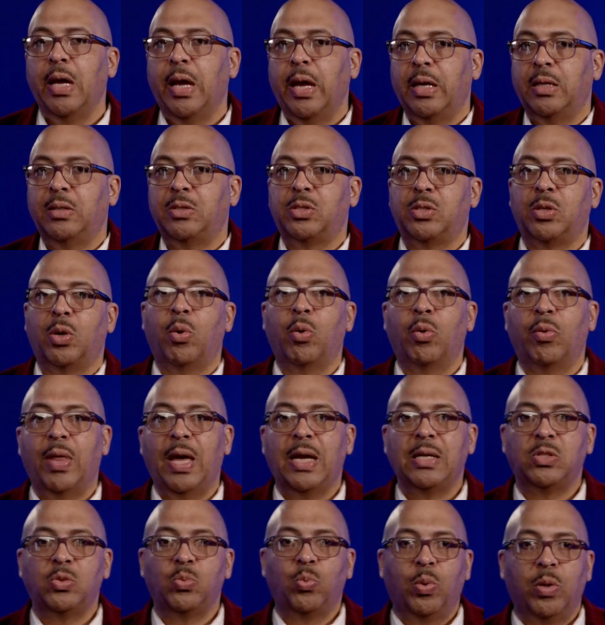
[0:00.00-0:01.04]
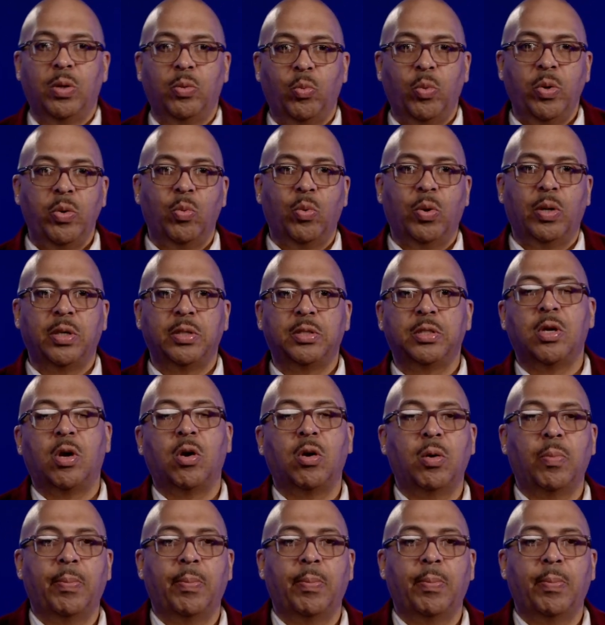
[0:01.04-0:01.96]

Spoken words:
And so that's what we want to talk